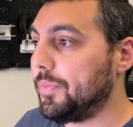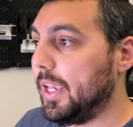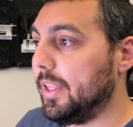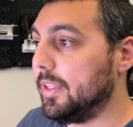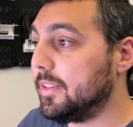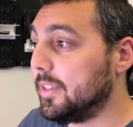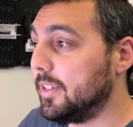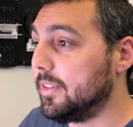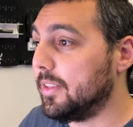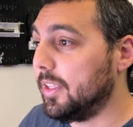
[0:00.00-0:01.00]
and this
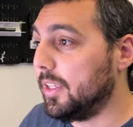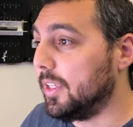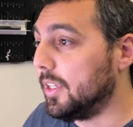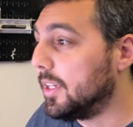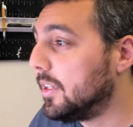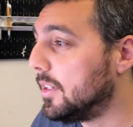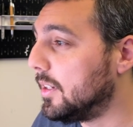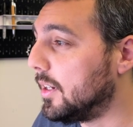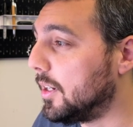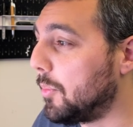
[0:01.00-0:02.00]
is the
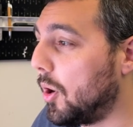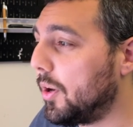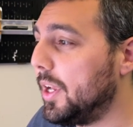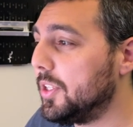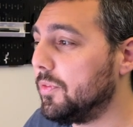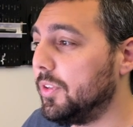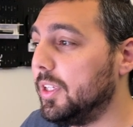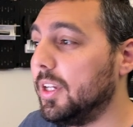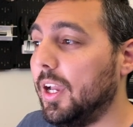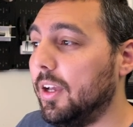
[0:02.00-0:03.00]
um, R S
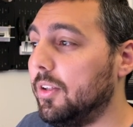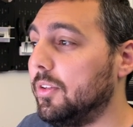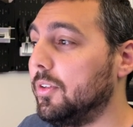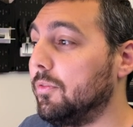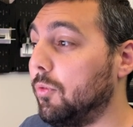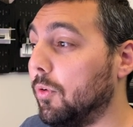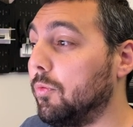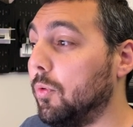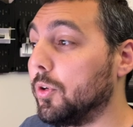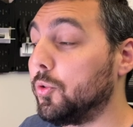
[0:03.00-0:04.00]
V L four
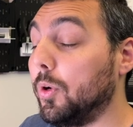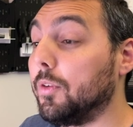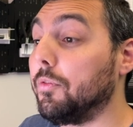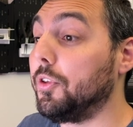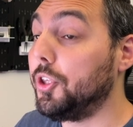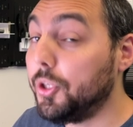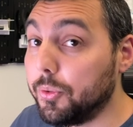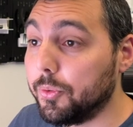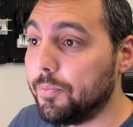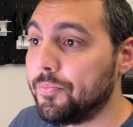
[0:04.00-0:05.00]
four one two U.